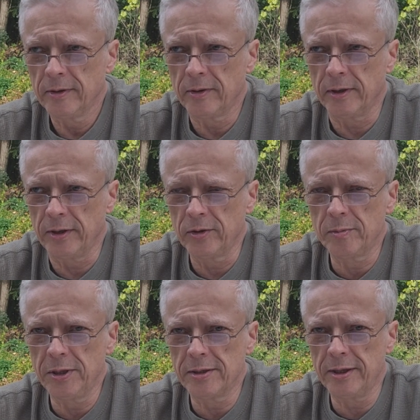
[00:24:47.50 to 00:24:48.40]
or that used
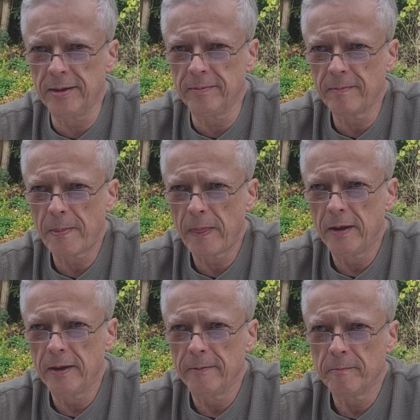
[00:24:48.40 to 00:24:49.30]
to be his name.
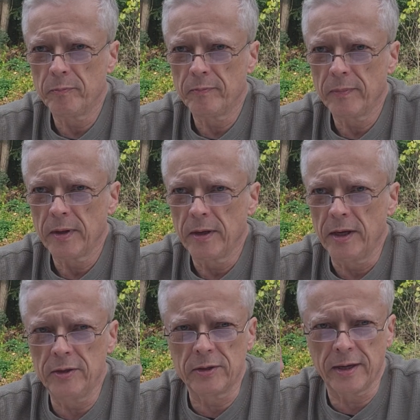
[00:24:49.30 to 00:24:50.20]

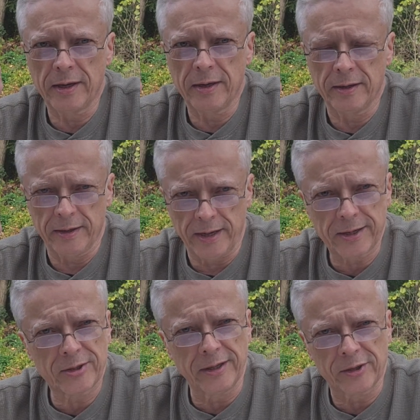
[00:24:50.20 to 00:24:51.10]
He's an
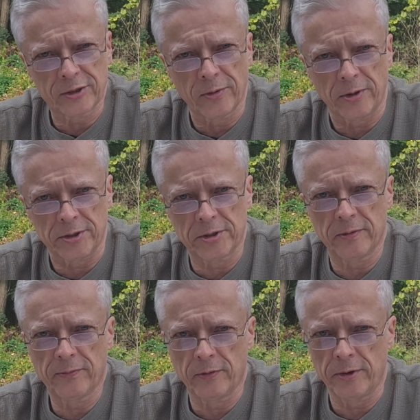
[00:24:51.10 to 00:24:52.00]
excellent source
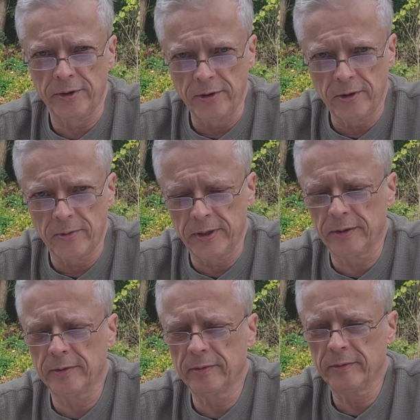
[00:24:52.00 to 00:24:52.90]
for knowing